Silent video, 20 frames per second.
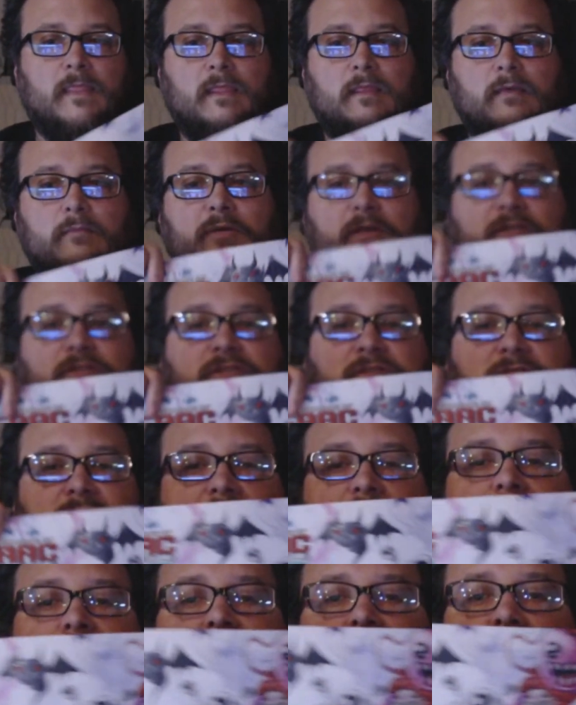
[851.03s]
Peach's
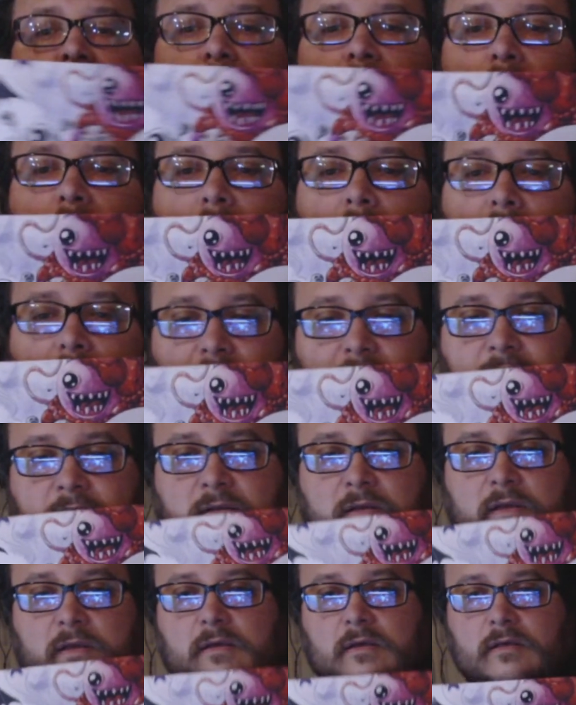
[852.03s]
art.
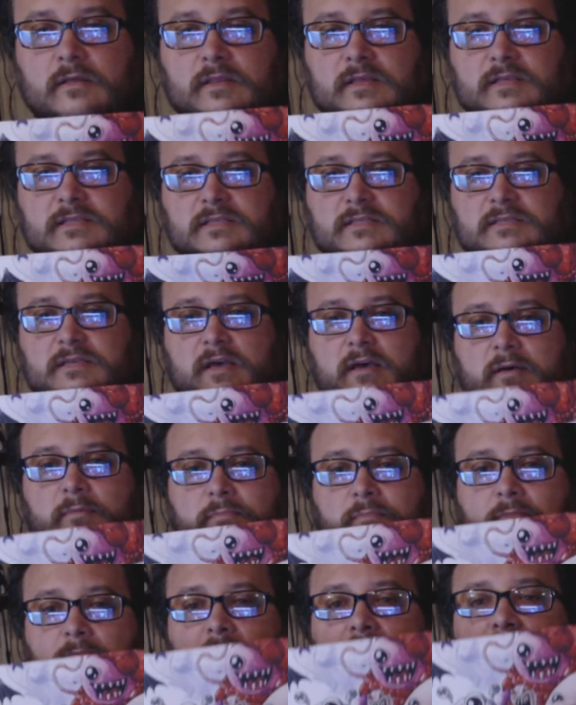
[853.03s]
This is
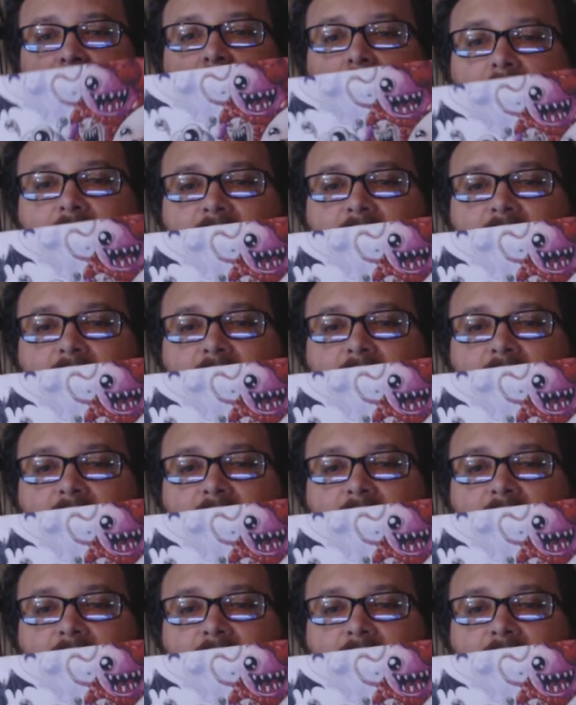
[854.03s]
the Alex